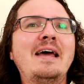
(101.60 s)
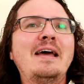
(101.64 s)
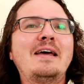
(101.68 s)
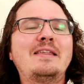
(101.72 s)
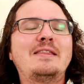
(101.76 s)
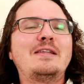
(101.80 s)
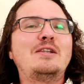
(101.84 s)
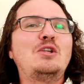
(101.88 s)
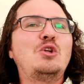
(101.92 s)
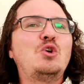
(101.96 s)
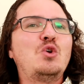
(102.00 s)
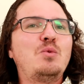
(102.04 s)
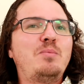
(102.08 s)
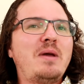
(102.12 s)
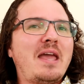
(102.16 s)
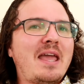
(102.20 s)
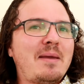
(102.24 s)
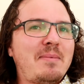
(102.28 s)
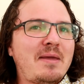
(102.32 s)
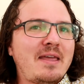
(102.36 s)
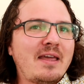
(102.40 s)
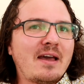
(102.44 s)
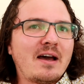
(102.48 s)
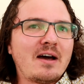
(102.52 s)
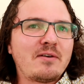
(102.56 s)
the new
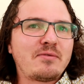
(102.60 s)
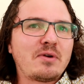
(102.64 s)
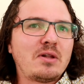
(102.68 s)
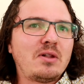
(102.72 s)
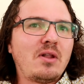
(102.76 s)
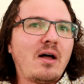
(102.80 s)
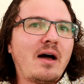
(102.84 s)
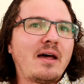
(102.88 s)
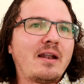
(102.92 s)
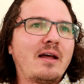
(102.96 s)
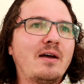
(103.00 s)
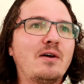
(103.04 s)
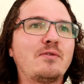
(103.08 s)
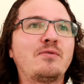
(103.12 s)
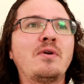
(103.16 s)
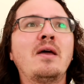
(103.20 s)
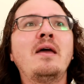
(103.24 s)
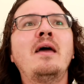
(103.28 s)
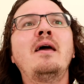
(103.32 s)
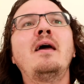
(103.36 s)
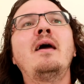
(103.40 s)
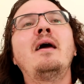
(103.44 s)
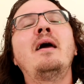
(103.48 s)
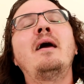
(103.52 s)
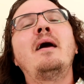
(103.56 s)
baby of a lot of
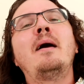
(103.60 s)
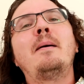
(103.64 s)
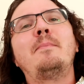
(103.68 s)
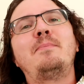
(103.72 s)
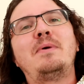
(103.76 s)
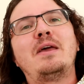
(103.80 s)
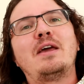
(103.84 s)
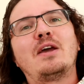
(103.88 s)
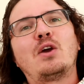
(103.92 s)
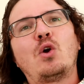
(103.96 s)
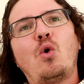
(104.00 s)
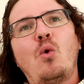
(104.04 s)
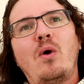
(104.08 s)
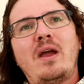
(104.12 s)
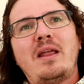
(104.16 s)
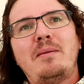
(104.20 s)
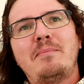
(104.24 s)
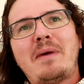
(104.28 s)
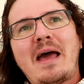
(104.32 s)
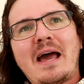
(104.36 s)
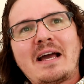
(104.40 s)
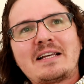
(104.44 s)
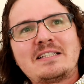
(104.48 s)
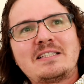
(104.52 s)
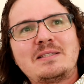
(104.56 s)
Bitcoin
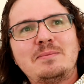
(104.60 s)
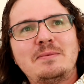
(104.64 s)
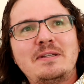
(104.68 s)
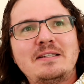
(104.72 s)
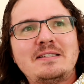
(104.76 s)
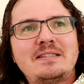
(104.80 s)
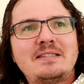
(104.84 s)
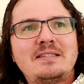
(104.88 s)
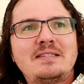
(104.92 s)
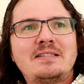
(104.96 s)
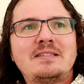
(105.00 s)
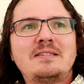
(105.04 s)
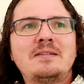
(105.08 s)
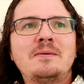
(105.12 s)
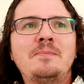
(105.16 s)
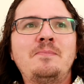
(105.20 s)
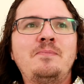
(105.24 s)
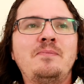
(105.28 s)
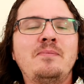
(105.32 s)
maximalists.